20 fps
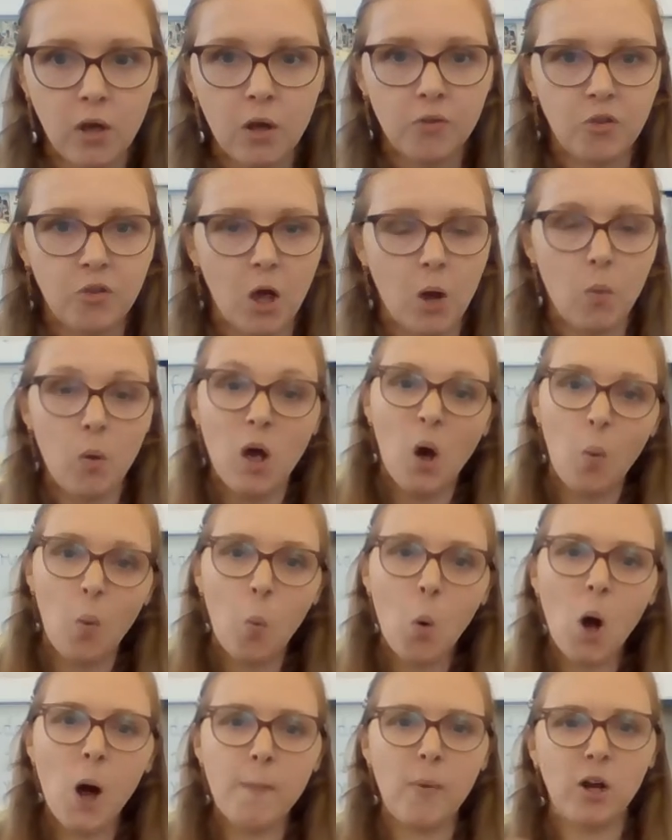So
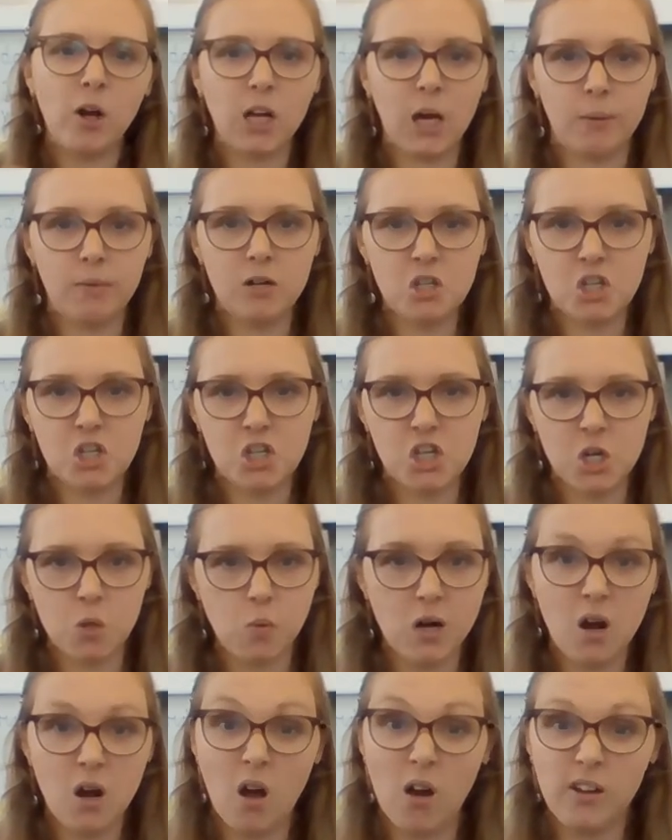what am I going to do
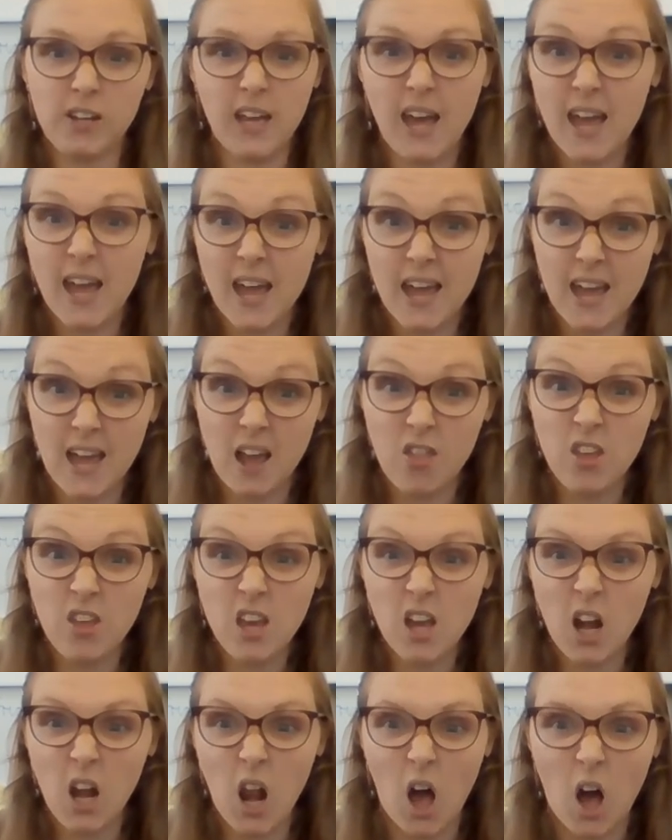when I hear the
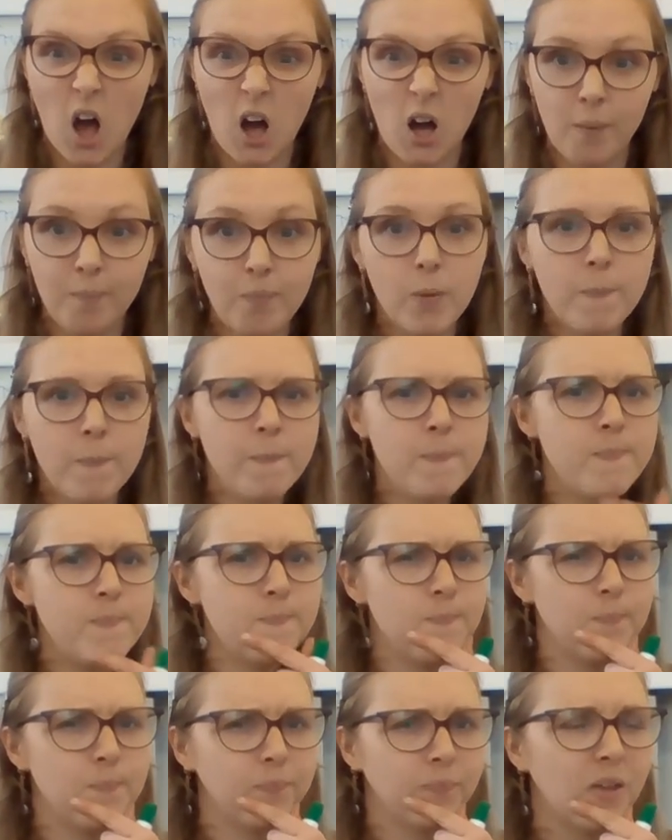alarm?
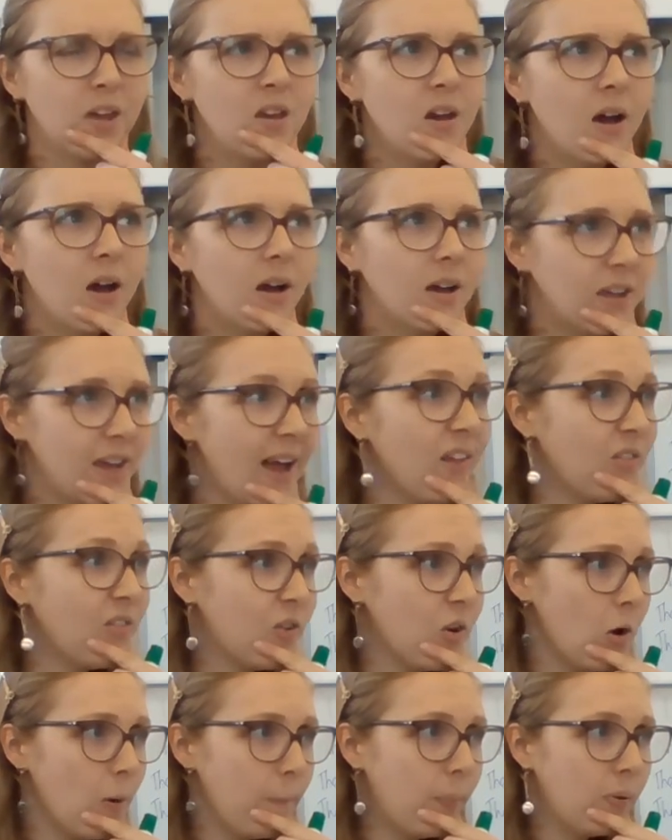Get
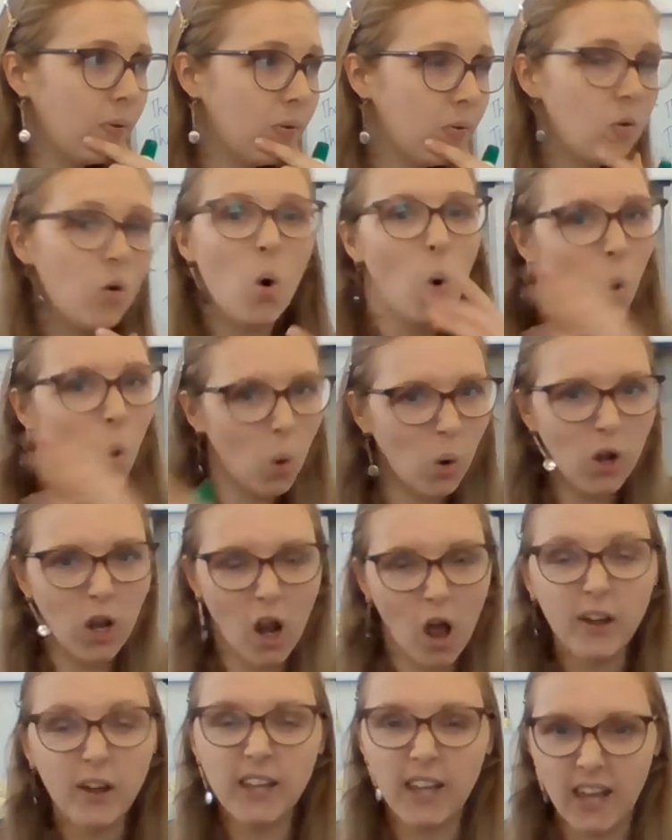up or
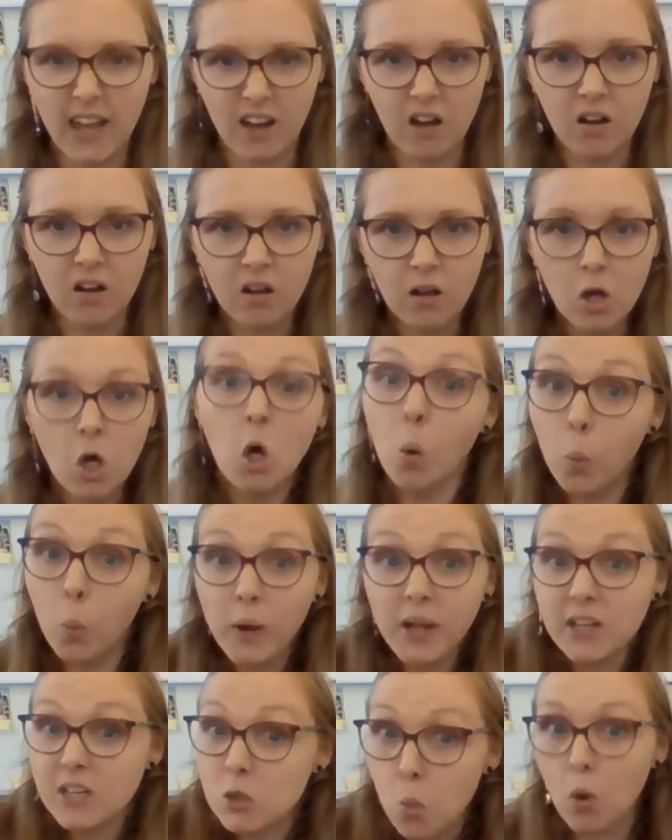lie in.
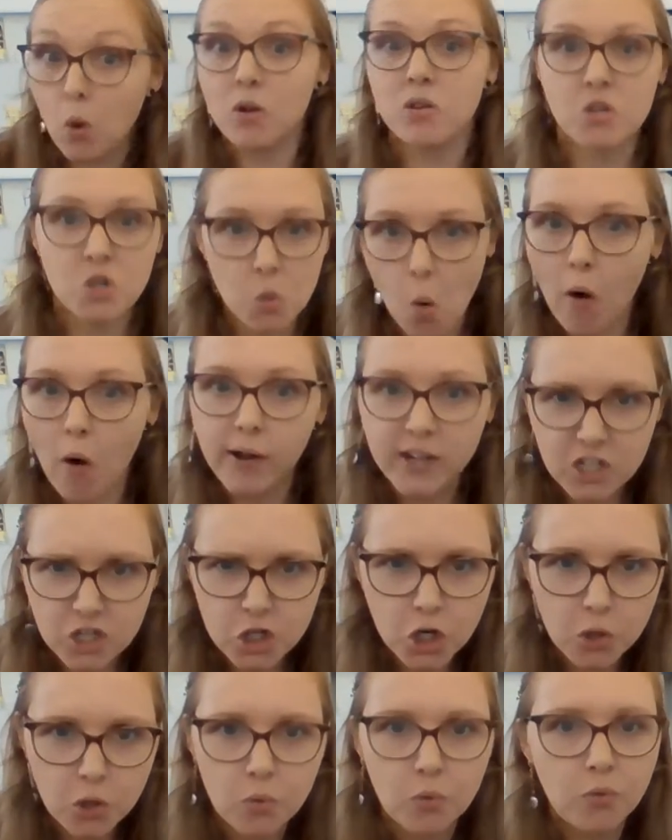Which one do I
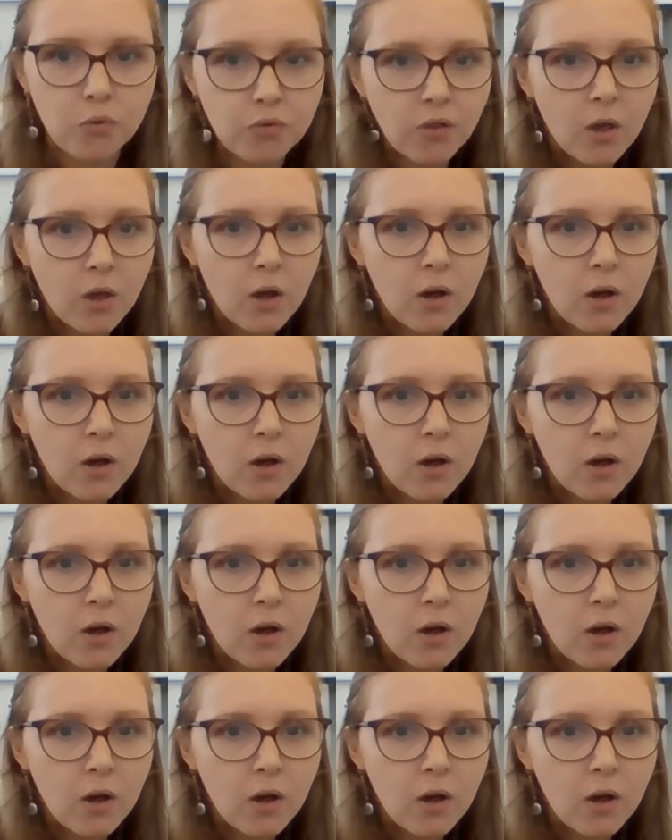choose?